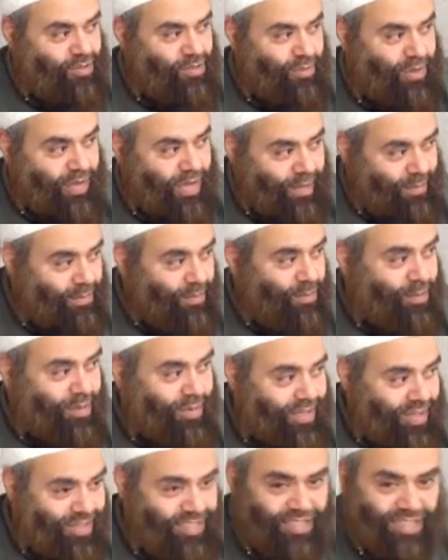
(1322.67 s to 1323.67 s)
to wake up the
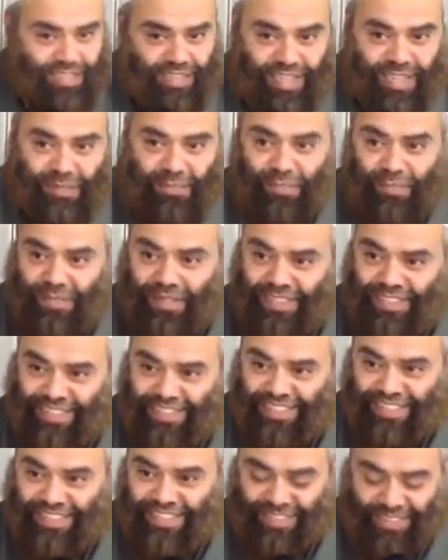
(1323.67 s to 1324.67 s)
one that is asleep.
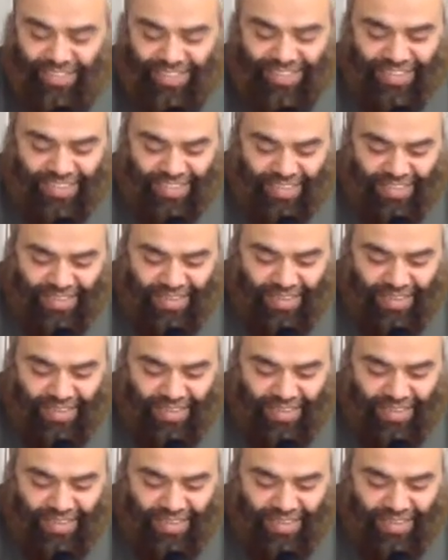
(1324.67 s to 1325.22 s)
Right?